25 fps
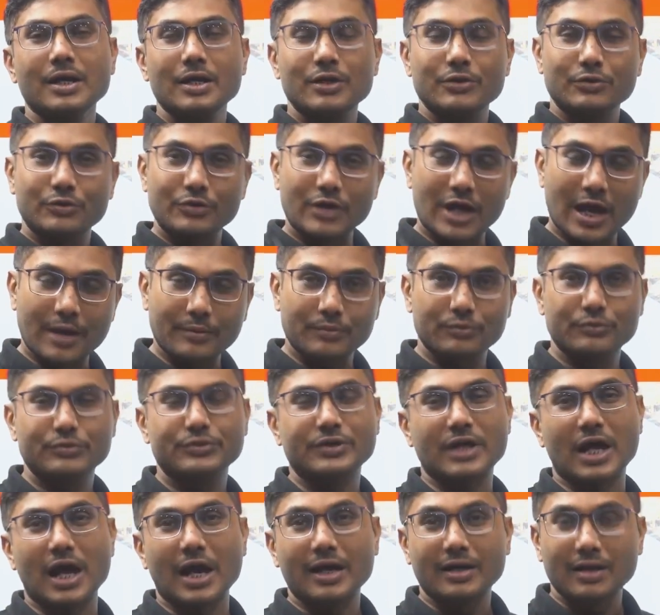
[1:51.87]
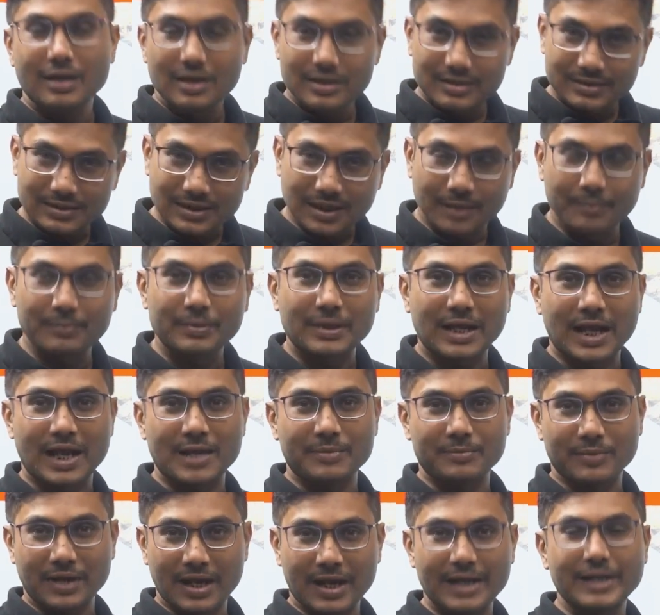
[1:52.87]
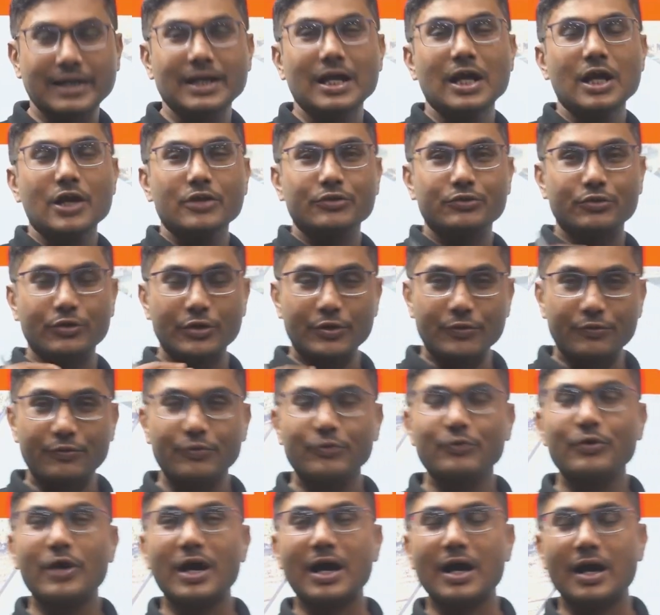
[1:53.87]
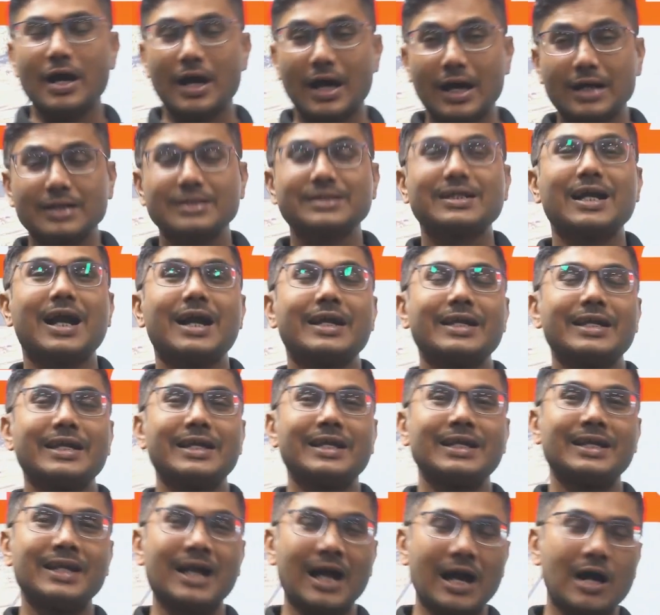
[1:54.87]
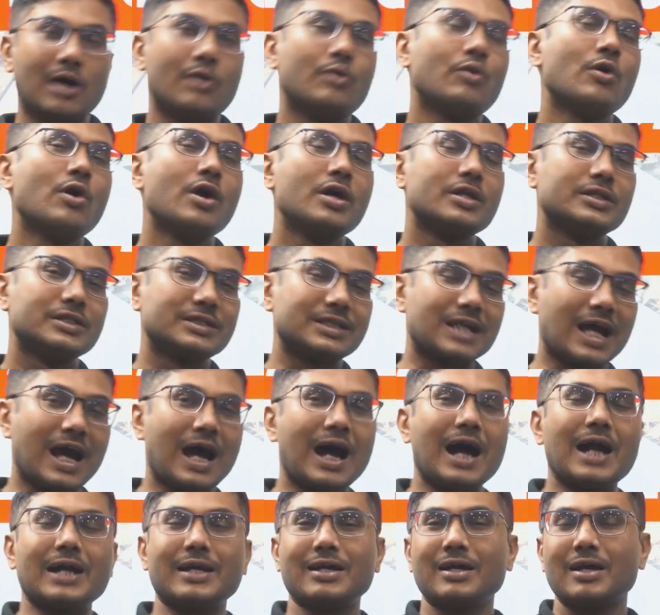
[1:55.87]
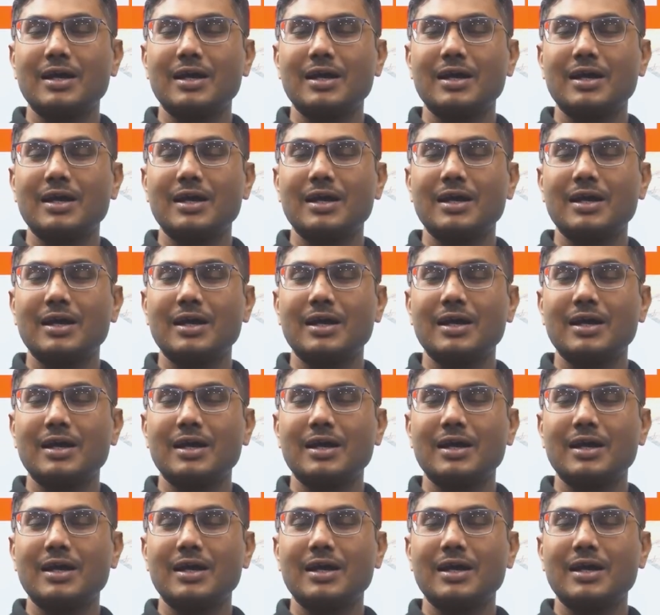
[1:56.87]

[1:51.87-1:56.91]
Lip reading: So you have to start sometime, right? So if you are starting now, start